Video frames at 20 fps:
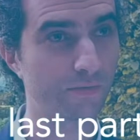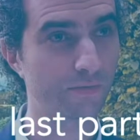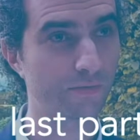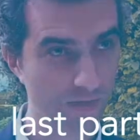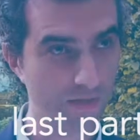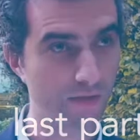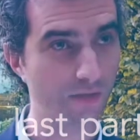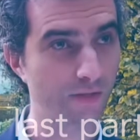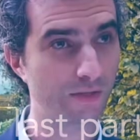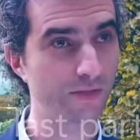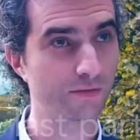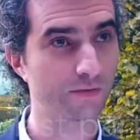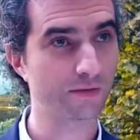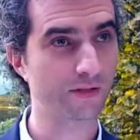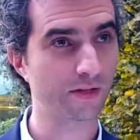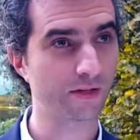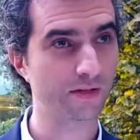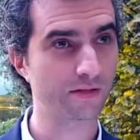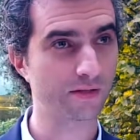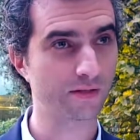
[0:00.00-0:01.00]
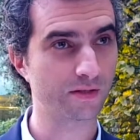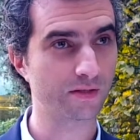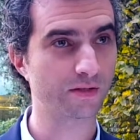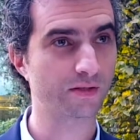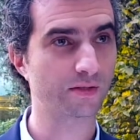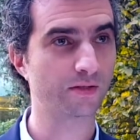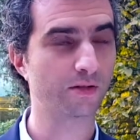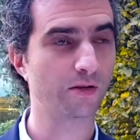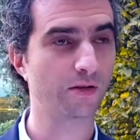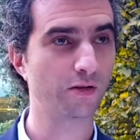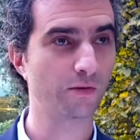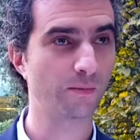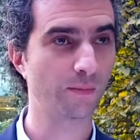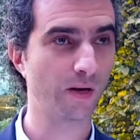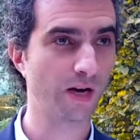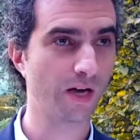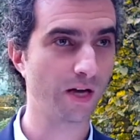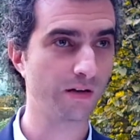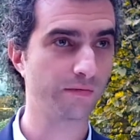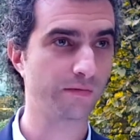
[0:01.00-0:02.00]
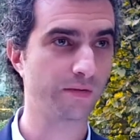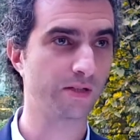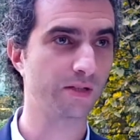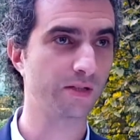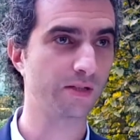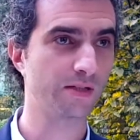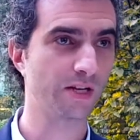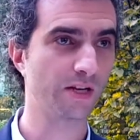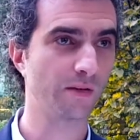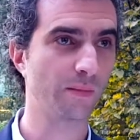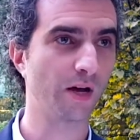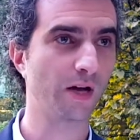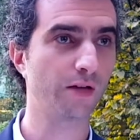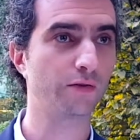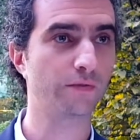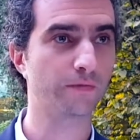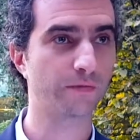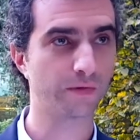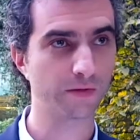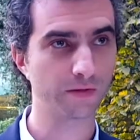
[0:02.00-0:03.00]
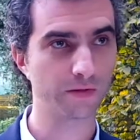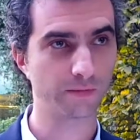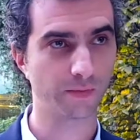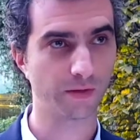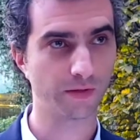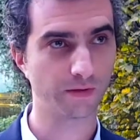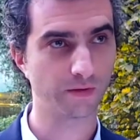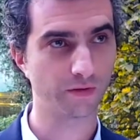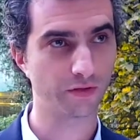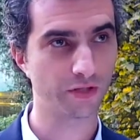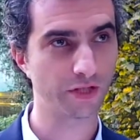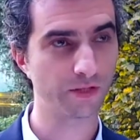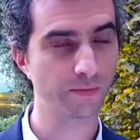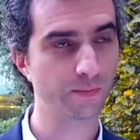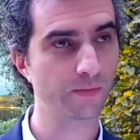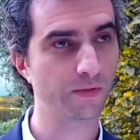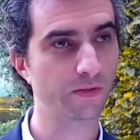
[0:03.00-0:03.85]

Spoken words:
In the early 2000s, SCOR Global Life and INSERM had the first partnership